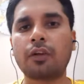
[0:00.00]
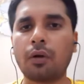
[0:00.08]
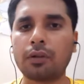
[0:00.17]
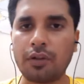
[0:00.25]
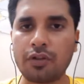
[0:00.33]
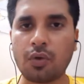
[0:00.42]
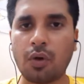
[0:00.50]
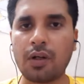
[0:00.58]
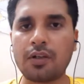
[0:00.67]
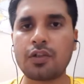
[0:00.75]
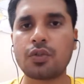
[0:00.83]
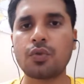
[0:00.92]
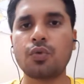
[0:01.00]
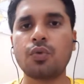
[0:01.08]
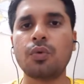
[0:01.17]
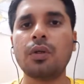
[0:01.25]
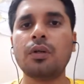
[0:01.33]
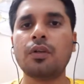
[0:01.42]
all the scholars who
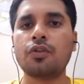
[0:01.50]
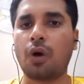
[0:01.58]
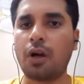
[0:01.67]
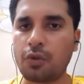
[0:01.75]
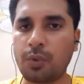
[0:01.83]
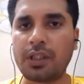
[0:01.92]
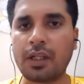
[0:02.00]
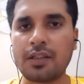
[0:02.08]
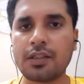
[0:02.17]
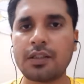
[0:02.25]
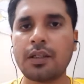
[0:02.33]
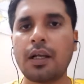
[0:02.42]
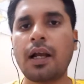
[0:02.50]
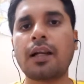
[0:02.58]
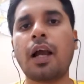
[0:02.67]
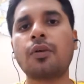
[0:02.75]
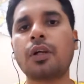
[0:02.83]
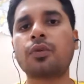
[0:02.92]
joined with us, and I
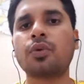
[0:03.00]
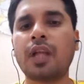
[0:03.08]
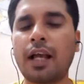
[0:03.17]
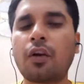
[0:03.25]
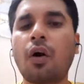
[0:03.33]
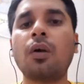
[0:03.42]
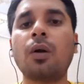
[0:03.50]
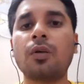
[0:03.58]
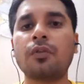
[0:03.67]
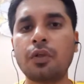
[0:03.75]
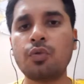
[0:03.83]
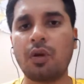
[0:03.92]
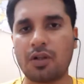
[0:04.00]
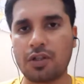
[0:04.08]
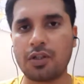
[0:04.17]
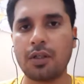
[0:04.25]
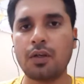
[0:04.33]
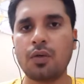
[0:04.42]
would like to thank all our viewers
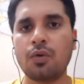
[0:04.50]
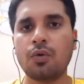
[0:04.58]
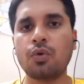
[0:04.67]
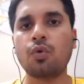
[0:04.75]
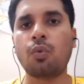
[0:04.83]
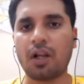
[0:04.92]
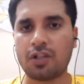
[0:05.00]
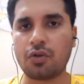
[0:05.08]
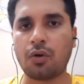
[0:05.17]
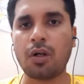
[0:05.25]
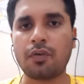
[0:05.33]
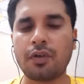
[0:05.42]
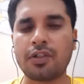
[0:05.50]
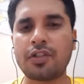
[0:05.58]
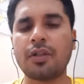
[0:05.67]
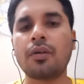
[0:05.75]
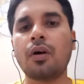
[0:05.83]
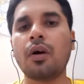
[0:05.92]
who watched all of us
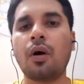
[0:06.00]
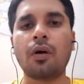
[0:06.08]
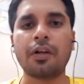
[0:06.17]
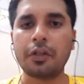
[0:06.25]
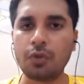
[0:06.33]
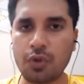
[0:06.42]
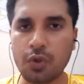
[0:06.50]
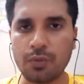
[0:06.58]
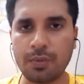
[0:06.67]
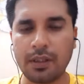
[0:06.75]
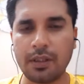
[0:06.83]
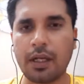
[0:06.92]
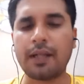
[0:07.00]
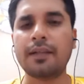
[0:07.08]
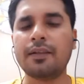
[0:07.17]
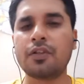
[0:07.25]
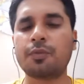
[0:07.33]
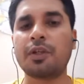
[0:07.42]
on YouTube. And in
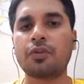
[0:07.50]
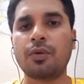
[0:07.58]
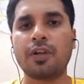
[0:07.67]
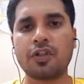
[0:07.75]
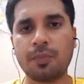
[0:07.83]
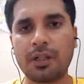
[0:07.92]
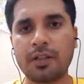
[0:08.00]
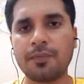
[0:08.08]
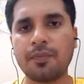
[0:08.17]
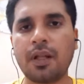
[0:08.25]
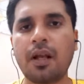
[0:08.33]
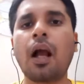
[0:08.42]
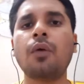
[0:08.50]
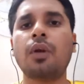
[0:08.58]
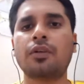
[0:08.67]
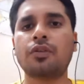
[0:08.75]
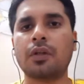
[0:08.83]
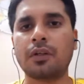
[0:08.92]
this particular respect, I would
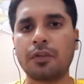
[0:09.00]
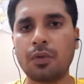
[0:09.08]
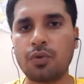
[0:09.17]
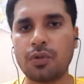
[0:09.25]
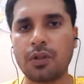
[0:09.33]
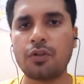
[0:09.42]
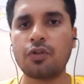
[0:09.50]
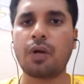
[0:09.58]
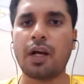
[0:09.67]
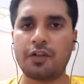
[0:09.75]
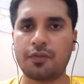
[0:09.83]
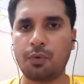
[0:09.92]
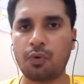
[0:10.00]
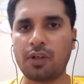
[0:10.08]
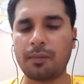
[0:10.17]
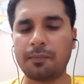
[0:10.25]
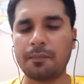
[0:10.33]
like to conclude tonight's program.